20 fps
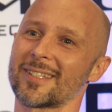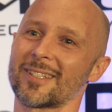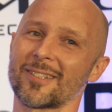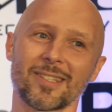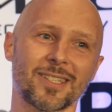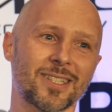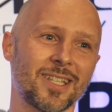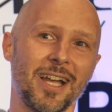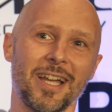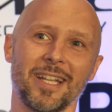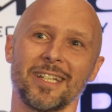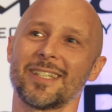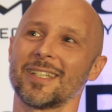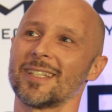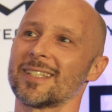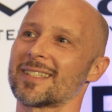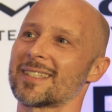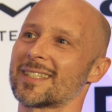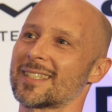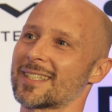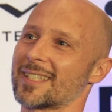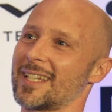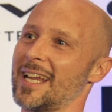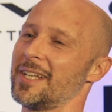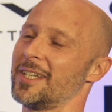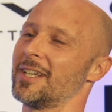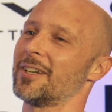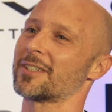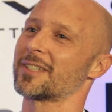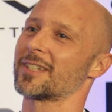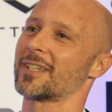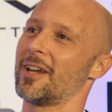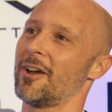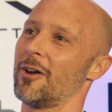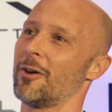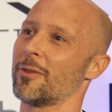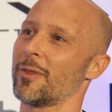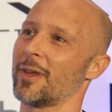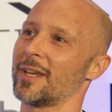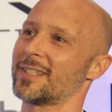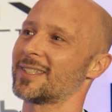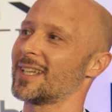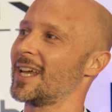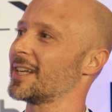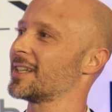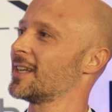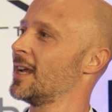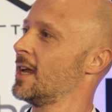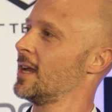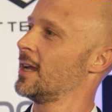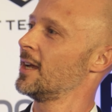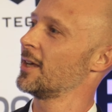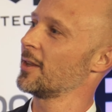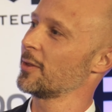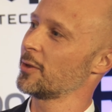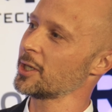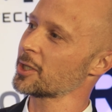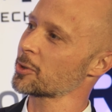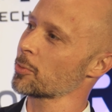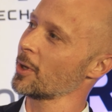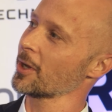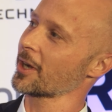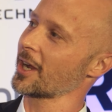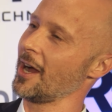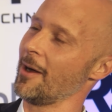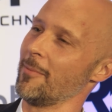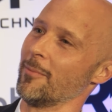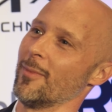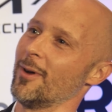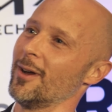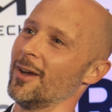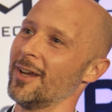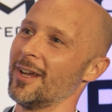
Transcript: scientists 10 years ago, they said, this will come.